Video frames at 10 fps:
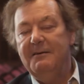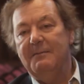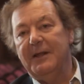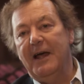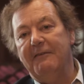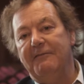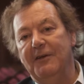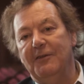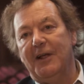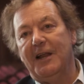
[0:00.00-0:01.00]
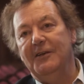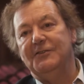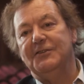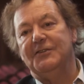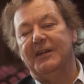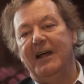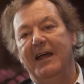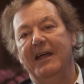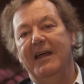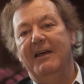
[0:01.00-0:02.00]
But I feel the closest that I